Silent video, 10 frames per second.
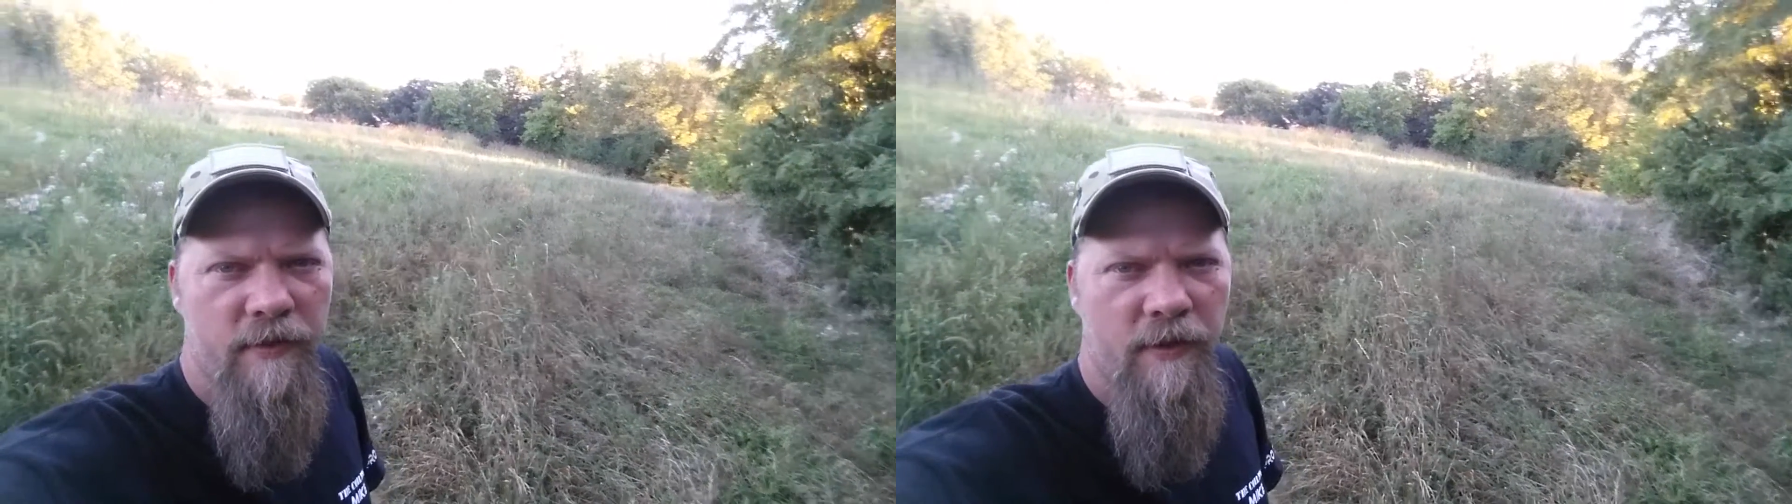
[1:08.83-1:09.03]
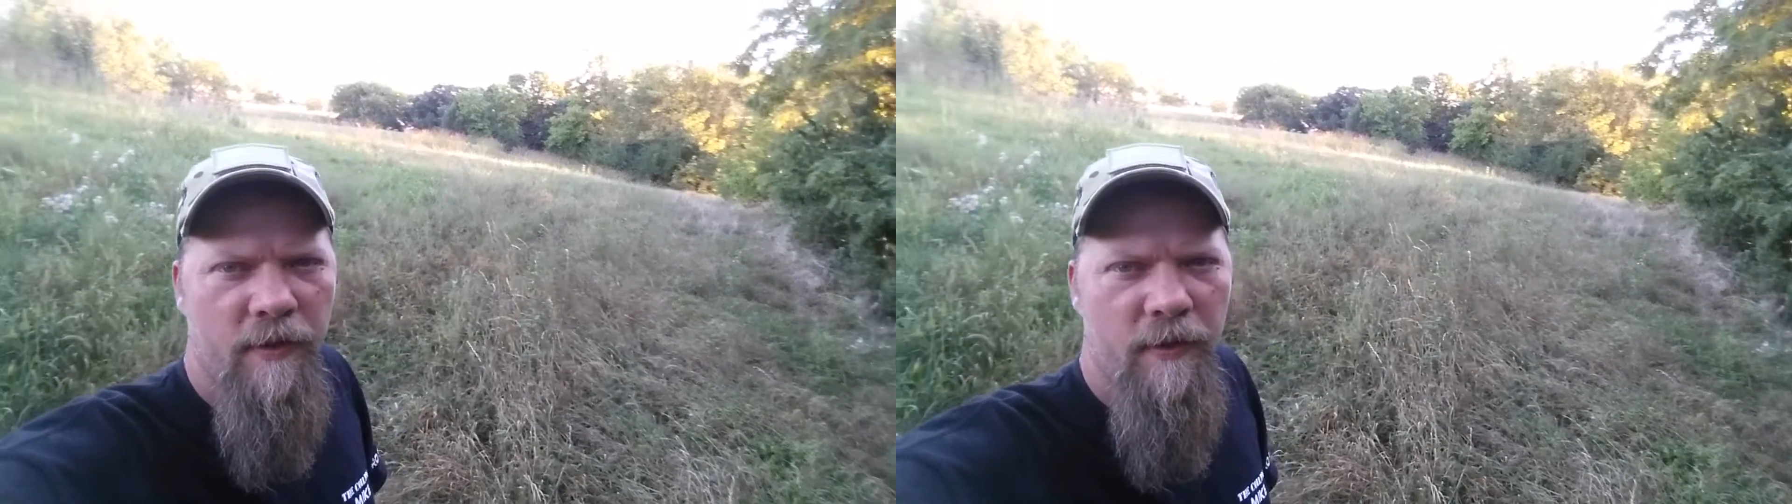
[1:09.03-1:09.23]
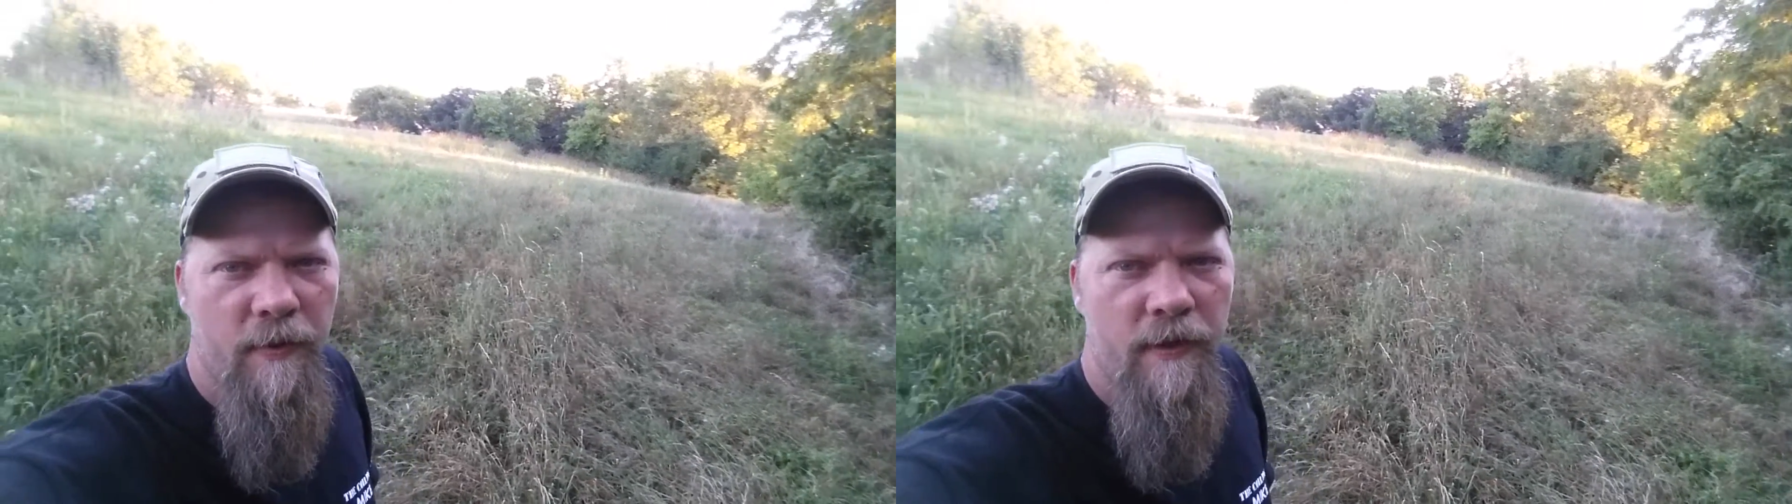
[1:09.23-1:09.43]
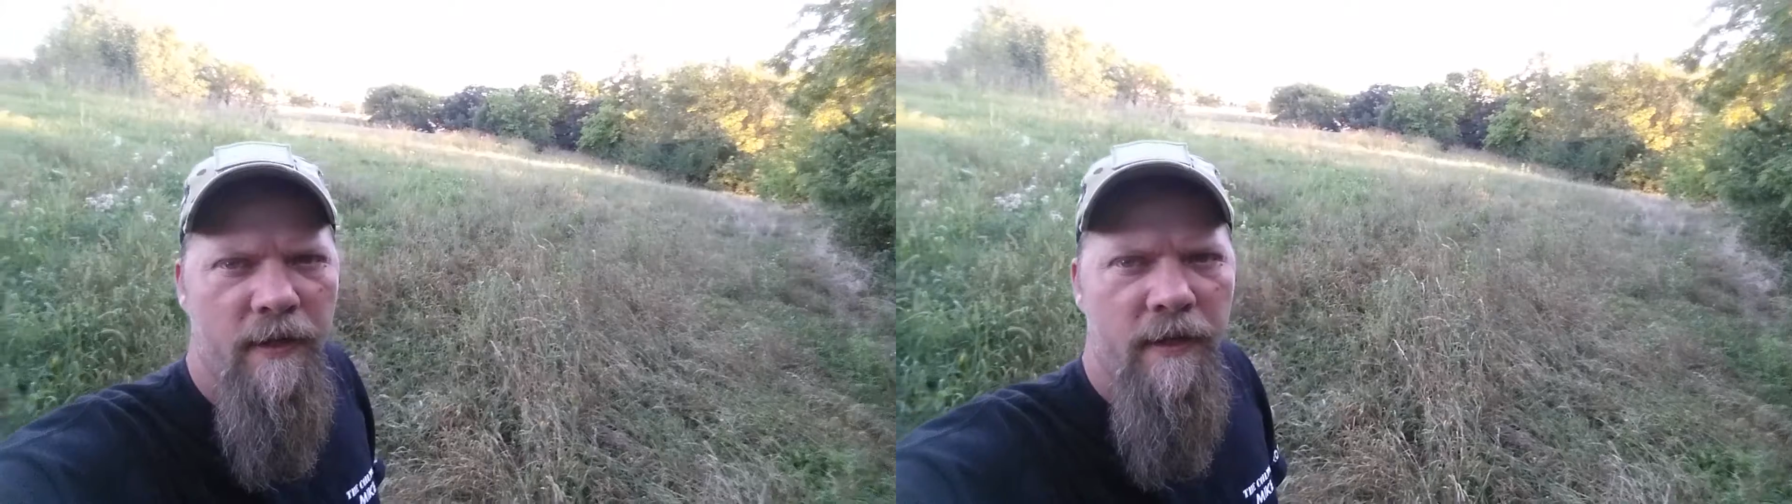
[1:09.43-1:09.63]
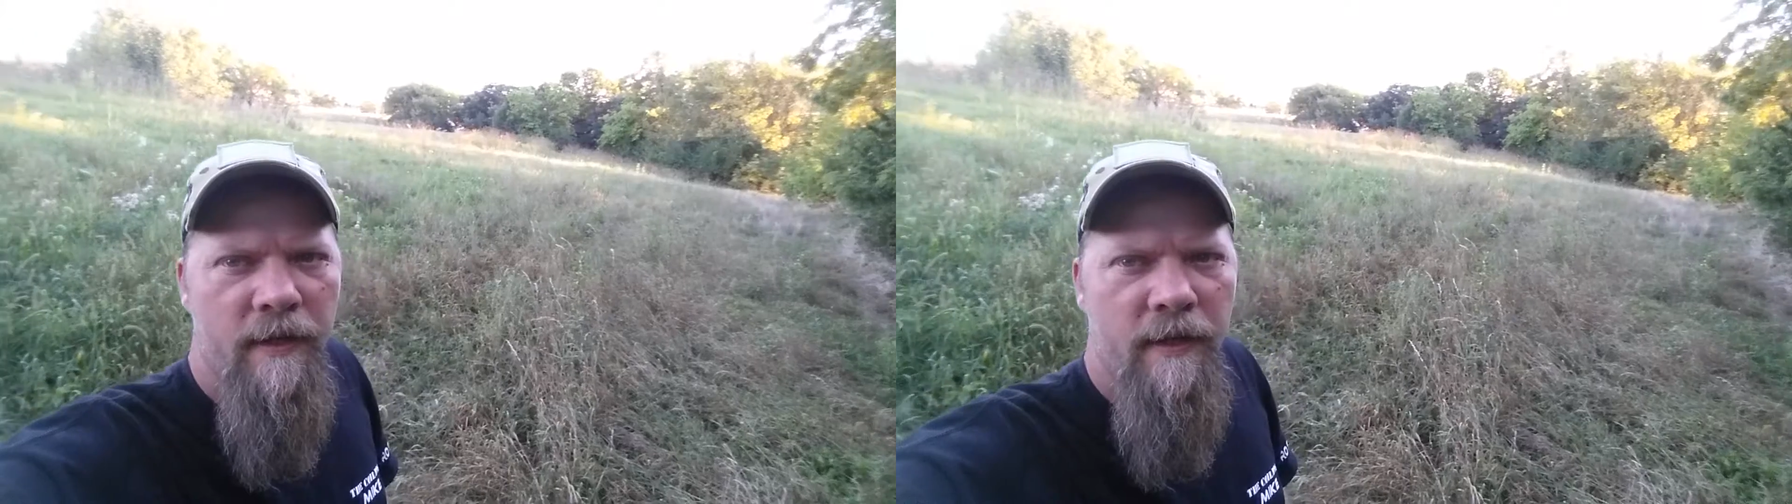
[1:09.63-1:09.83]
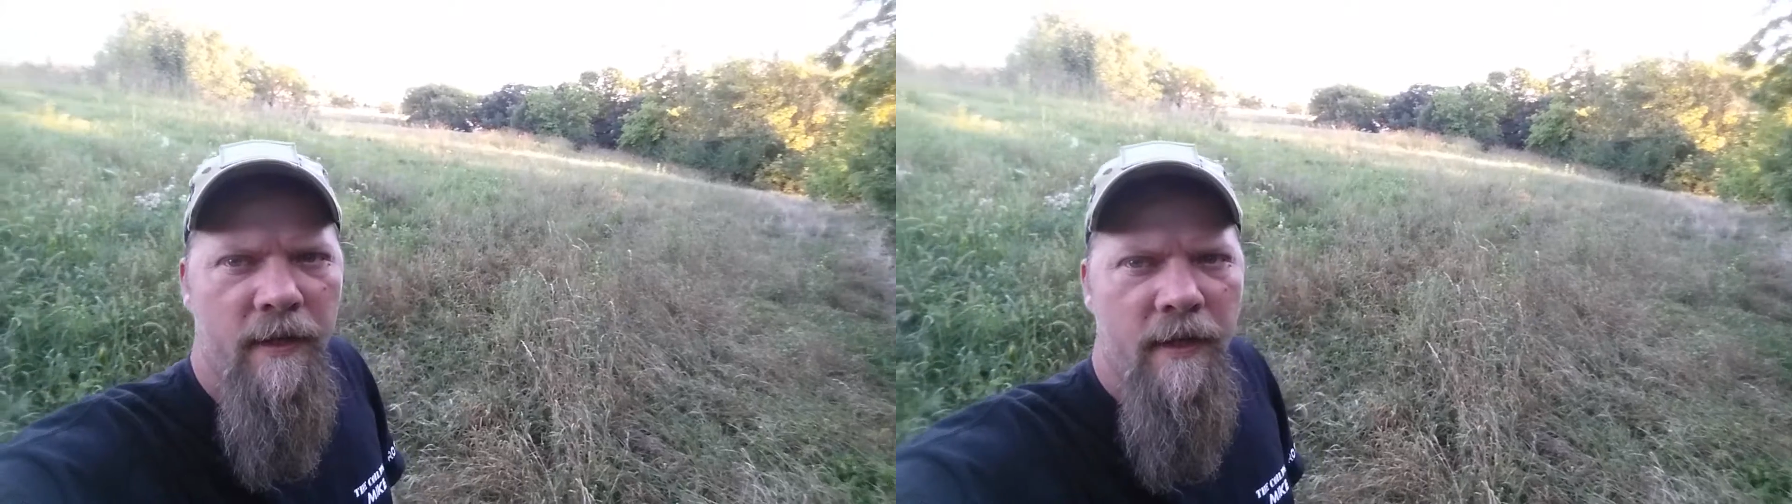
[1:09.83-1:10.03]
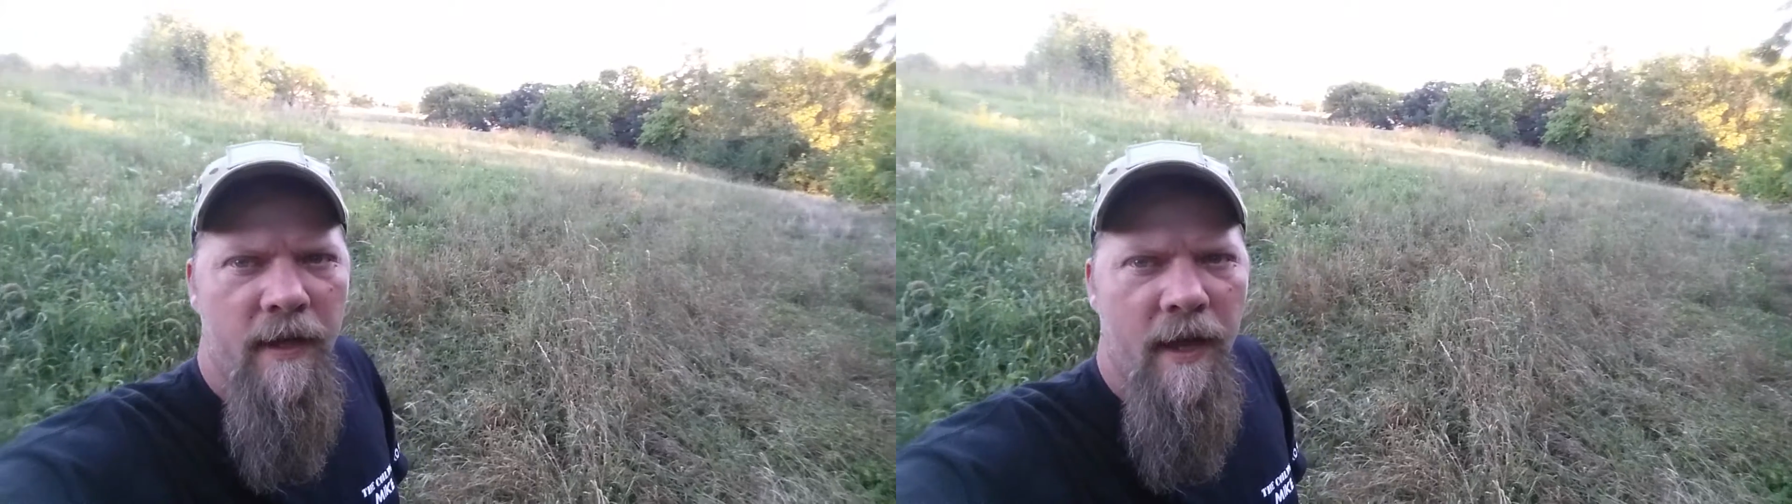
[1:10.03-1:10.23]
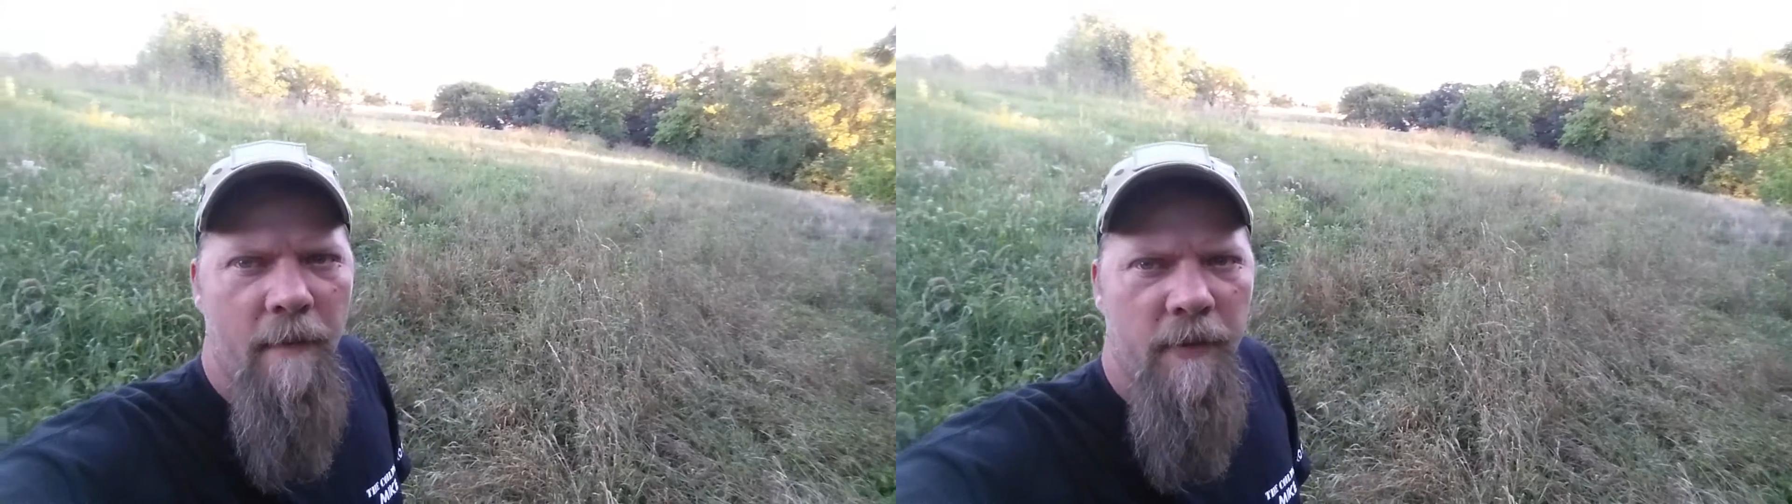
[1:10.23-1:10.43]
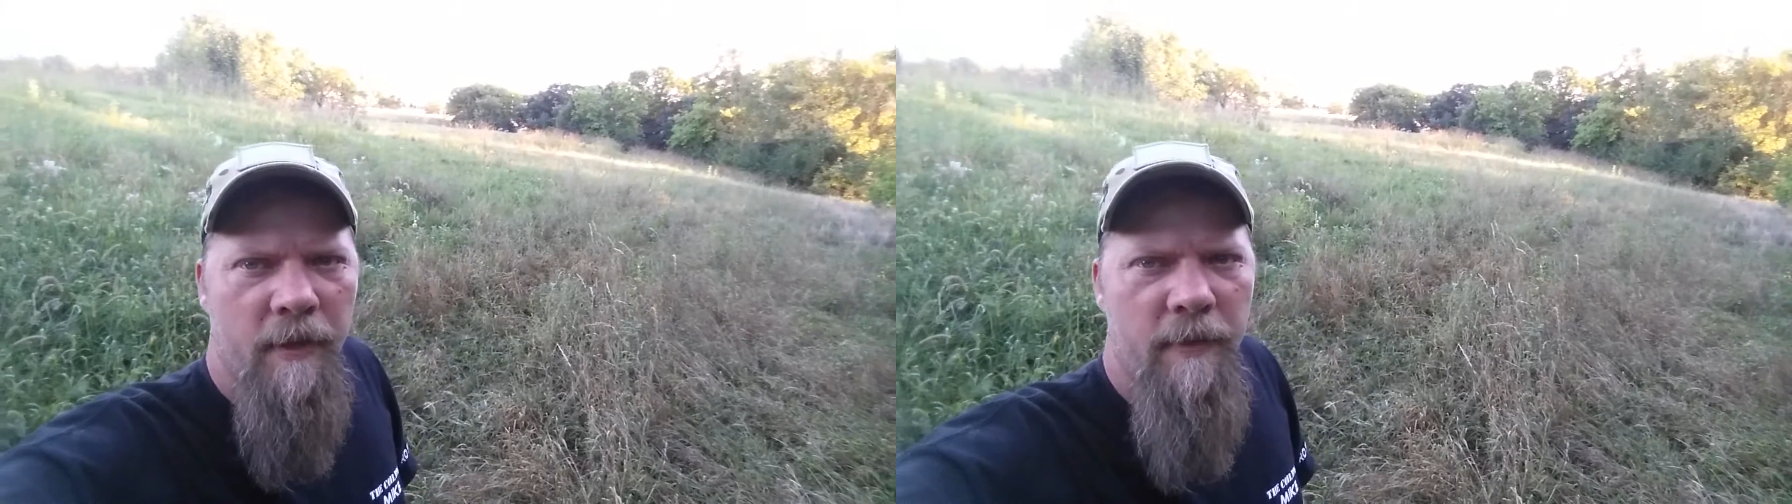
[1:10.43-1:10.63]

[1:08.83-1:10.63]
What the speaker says: So I'm